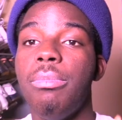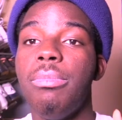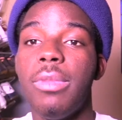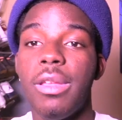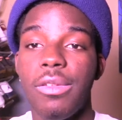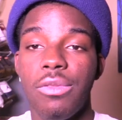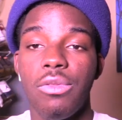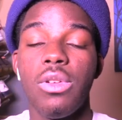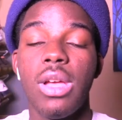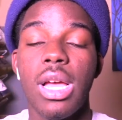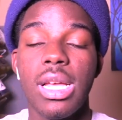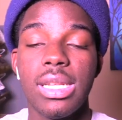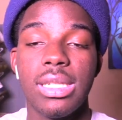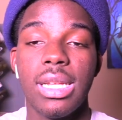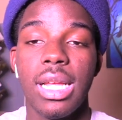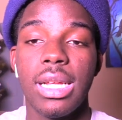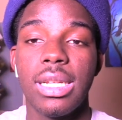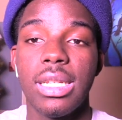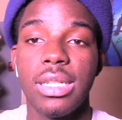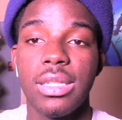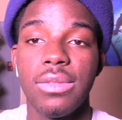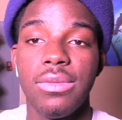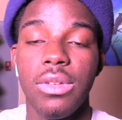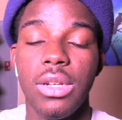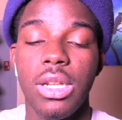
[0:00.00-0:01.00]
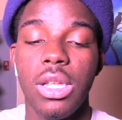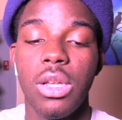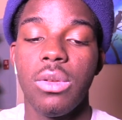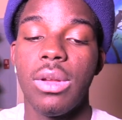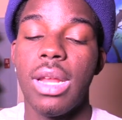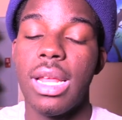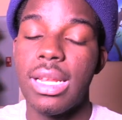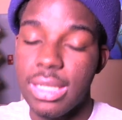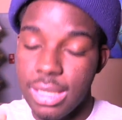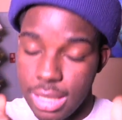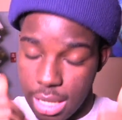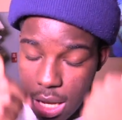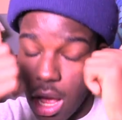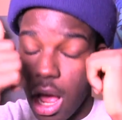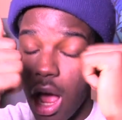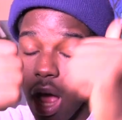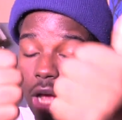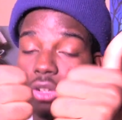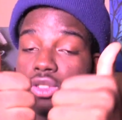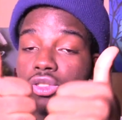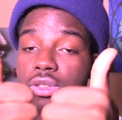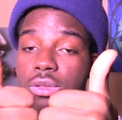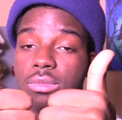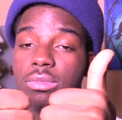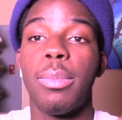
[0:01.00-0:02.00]
if you guys like this video that's
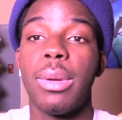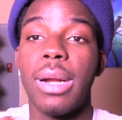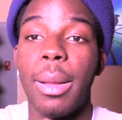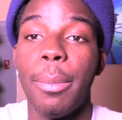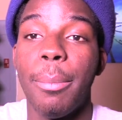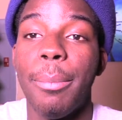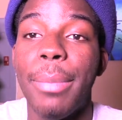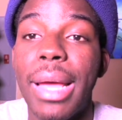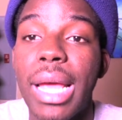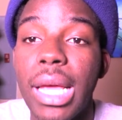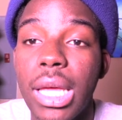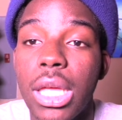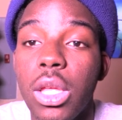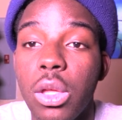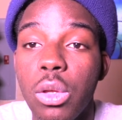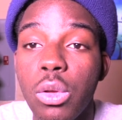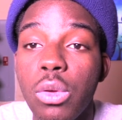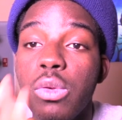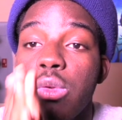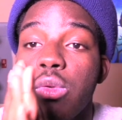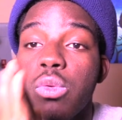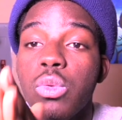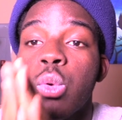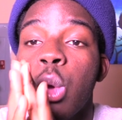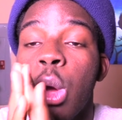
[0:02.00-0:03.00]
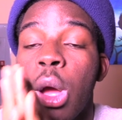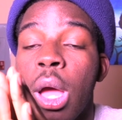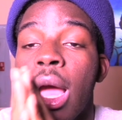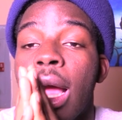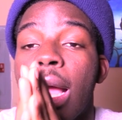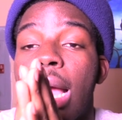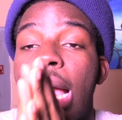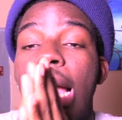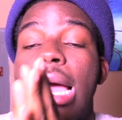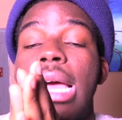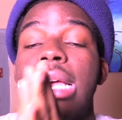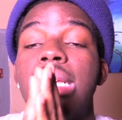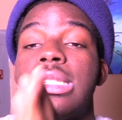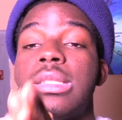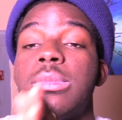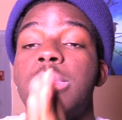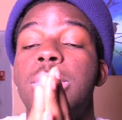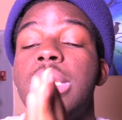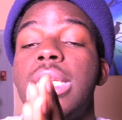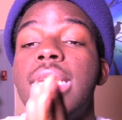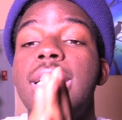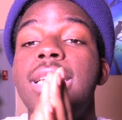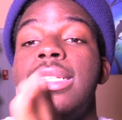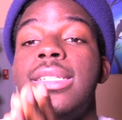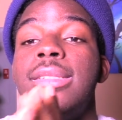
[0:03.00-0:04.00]
awesome but i'm begging you guys
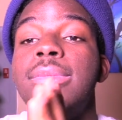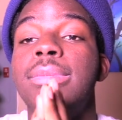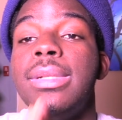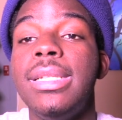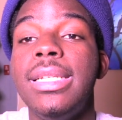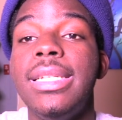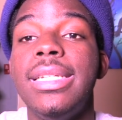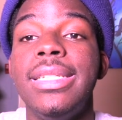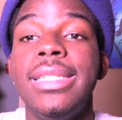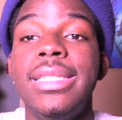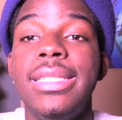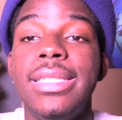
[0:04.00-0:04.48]
please please